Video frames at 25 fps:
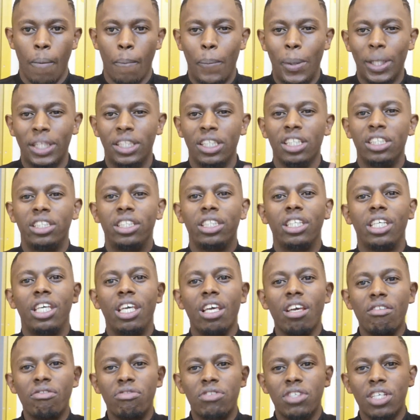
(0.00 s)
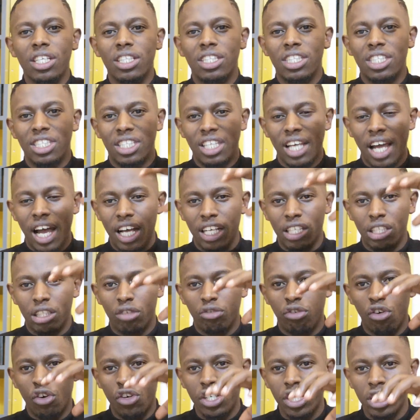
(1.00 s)
But it gives its chance
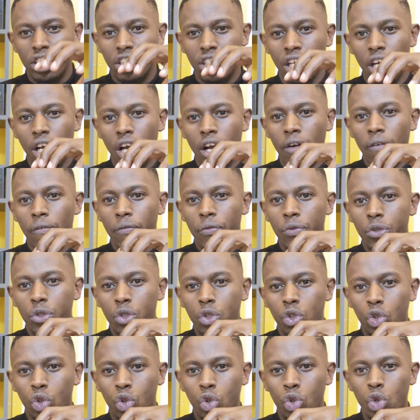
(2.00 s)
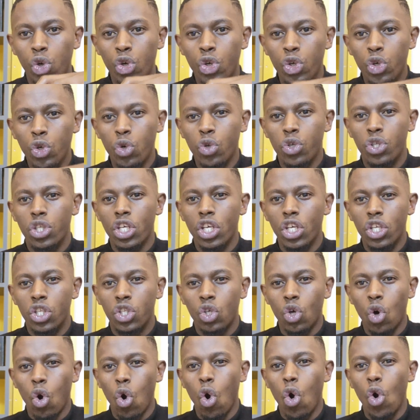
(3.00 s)
for it to use
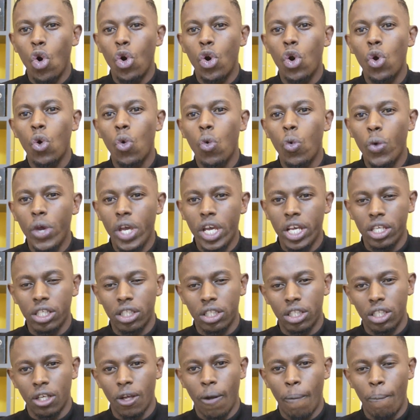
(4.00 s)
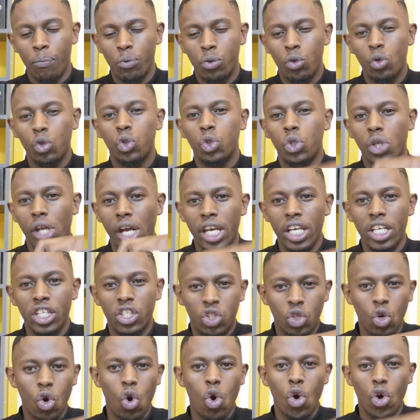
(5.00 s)
its own wings, to try
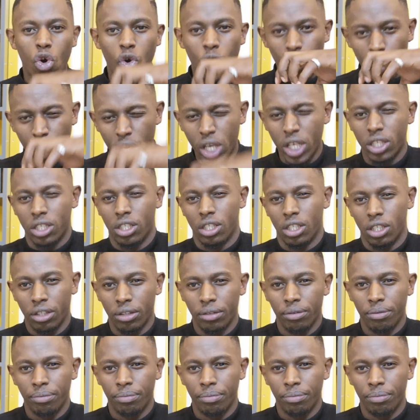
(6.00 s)
its own wings.